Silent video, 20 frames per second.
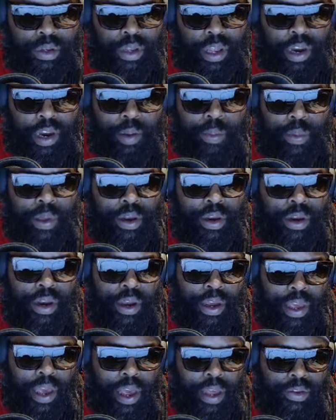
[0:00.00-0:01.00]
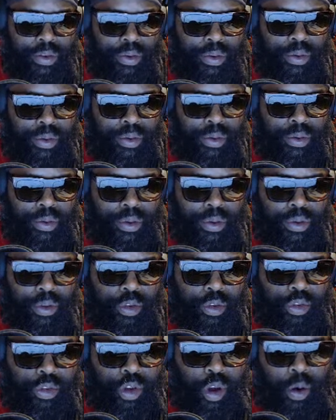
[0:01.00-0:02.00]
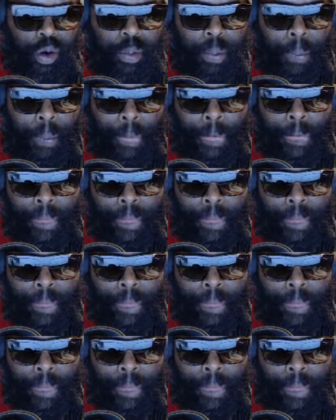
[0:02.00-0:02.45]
and they're building their castle. So